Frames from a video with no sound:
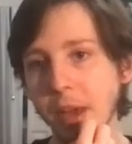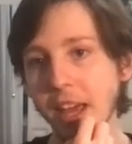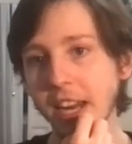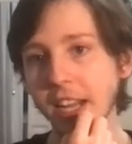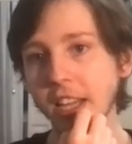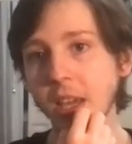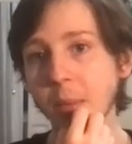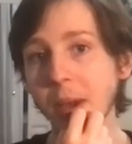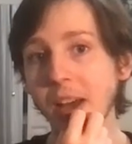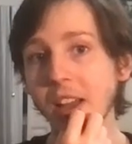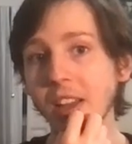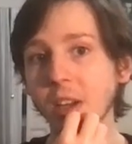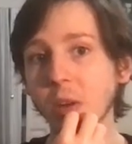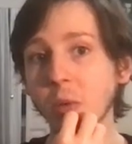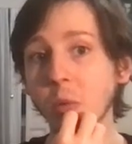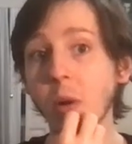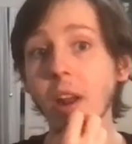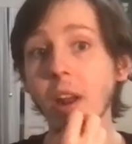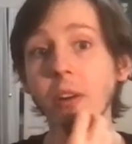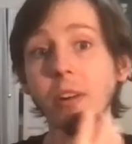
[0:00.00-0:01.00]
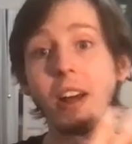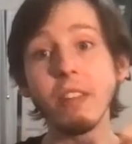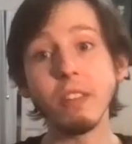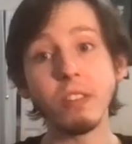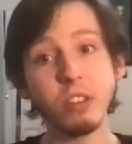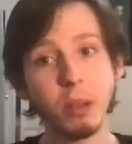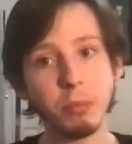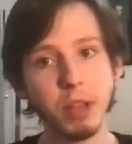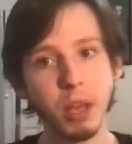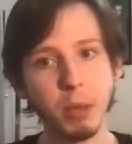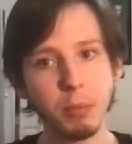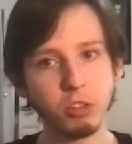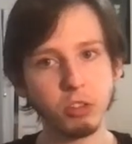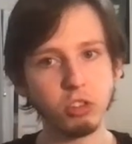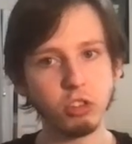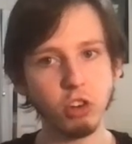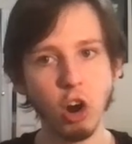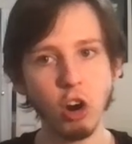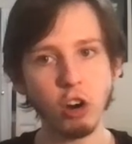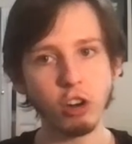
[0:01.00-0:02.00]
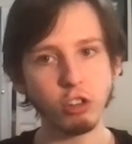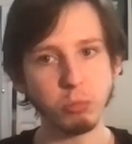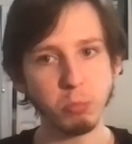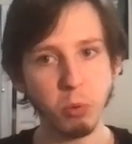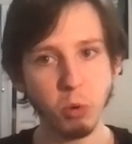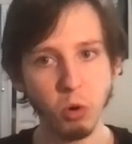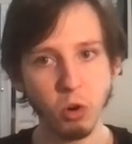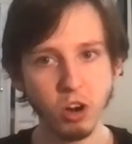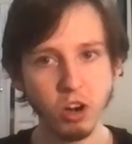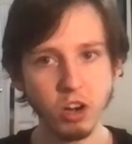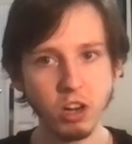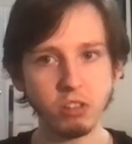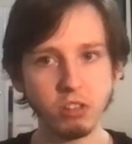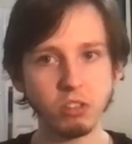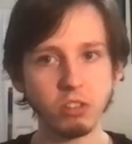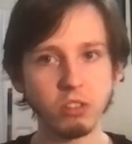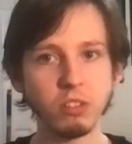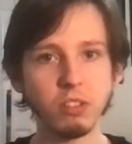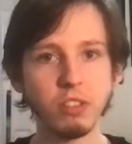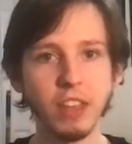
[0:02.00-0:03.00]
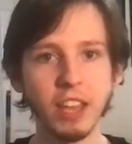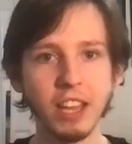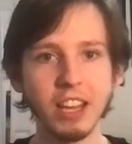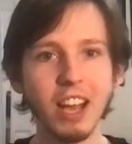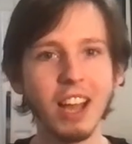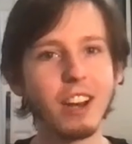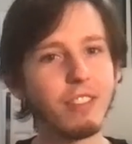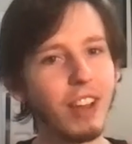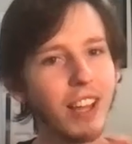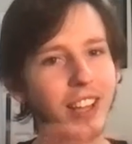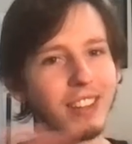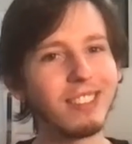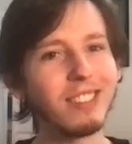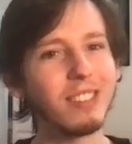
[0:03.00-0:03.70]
And it came out like right around the same time as Star is Born. And they kind of had